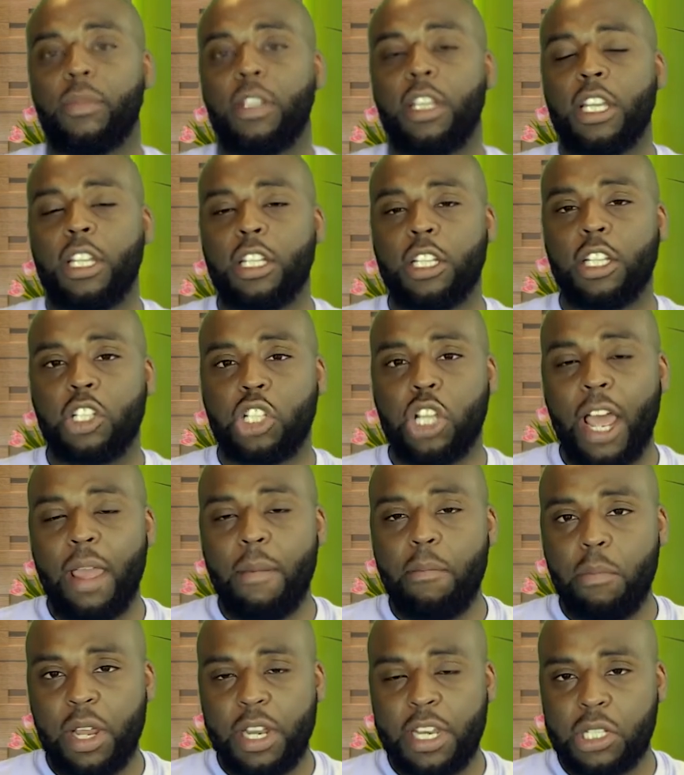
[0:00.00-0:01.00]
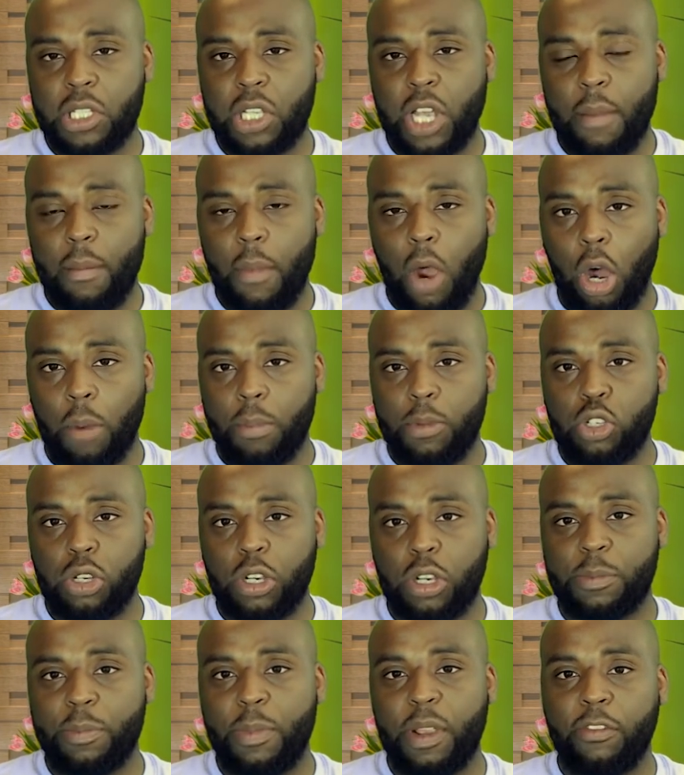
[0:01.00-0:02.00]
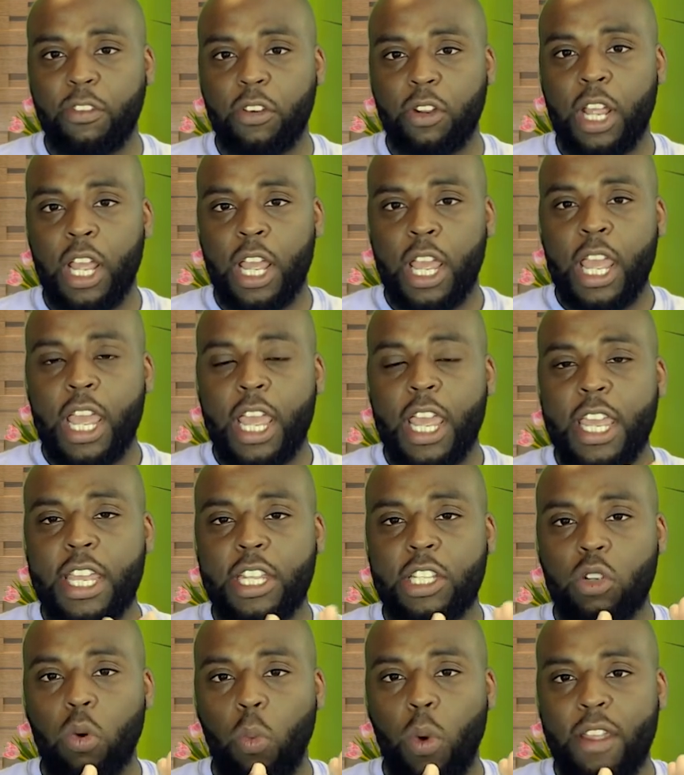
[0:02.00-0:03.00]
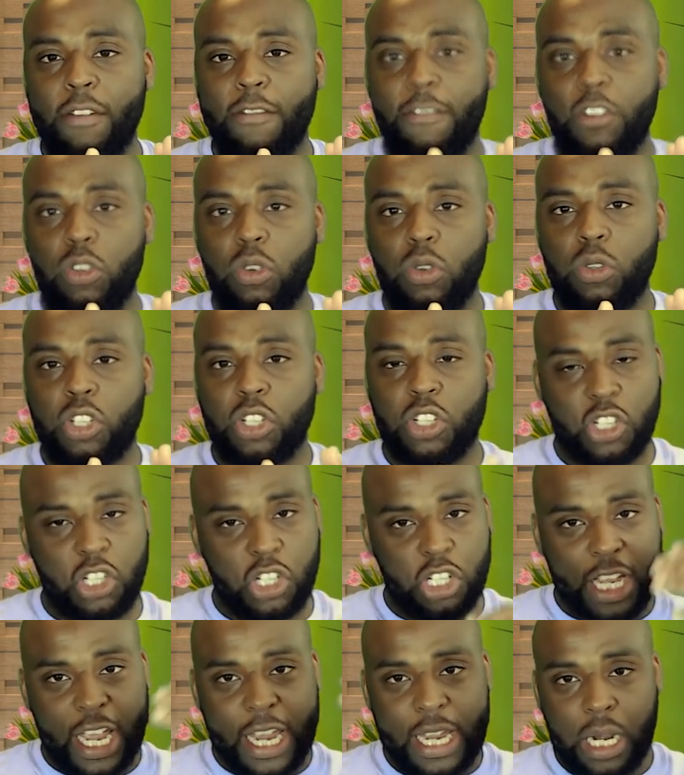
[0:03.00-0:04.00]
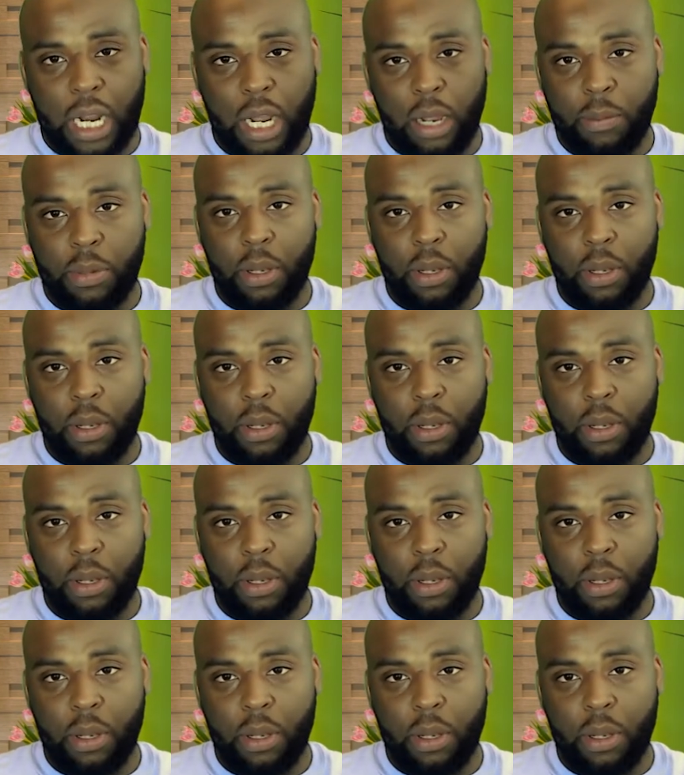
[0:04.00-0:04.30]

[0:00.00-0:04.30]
The time arbitrage method is a way for you to scale up,